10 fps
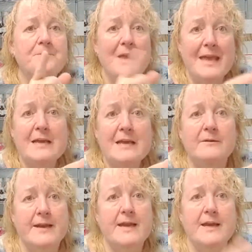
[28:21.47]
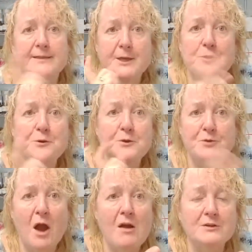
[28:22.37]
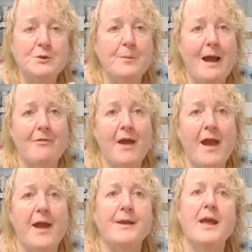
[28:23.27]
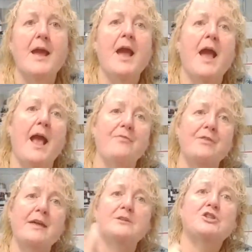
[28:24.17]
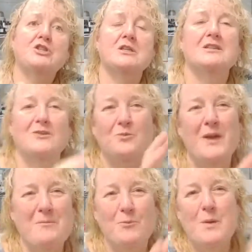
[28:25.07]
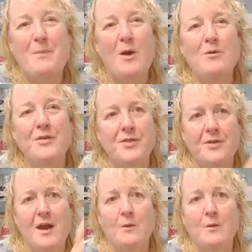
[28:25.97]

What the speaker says: Hillary is who you talked to about that. And then we both,